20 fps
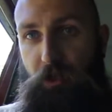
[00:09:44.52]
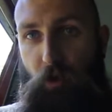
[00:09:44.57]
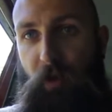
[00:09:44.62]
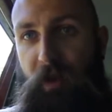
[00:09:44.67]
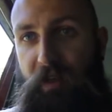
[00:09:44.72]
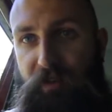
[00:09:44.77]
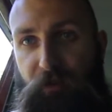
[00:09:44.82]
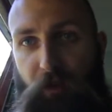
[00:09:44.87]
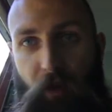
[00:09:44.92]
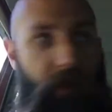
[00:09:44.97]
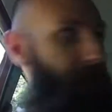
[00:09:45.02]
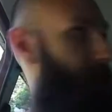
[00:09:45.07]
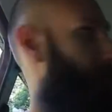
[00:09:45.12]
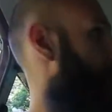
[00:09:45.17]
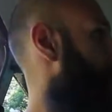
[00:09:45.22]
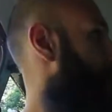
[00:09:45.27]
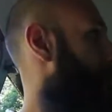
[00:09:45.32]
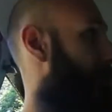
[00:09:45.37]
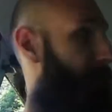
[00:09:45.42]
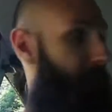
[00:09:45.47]

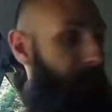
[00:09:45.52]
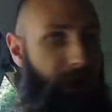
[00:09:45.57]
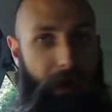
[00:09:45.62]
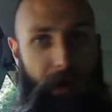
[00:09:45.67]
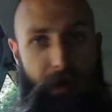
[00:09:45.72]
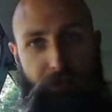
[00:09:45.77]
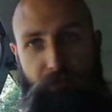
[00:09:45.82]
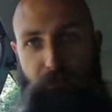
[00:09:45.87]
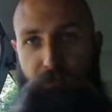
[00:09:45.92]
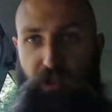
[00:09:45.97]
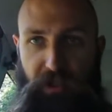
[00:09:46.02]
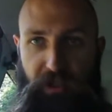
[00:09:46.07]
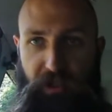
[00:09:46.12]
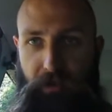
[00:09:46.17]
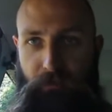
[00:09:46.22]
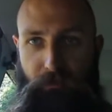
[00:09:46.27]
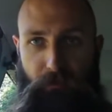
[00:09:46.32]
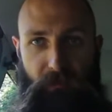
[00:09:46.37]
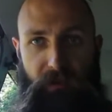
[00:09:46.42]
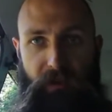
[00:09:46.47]
Westfalia and just
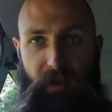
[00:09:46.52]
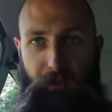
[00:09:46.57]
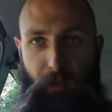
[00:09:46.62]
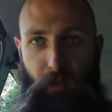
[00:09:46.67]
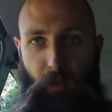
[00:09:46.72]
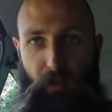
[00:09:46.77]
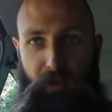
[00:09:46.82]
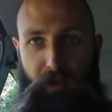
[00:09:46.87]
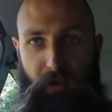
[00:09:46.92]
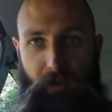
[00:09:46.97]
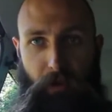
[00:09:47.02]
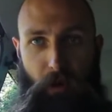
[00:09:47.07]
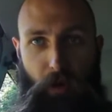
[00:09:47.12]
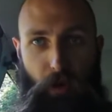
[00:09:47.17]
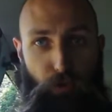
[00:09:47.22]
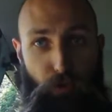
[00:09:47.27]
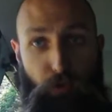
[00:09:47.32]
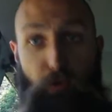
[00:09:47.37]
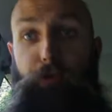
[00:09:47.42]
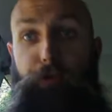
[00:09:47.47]
living with a low
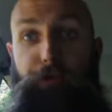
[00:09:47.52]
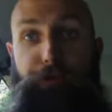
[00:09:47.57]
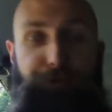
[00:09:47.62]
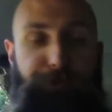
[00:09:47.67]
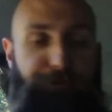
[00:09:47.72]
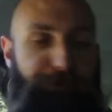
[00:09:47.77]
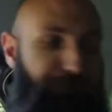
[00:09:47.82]
roof.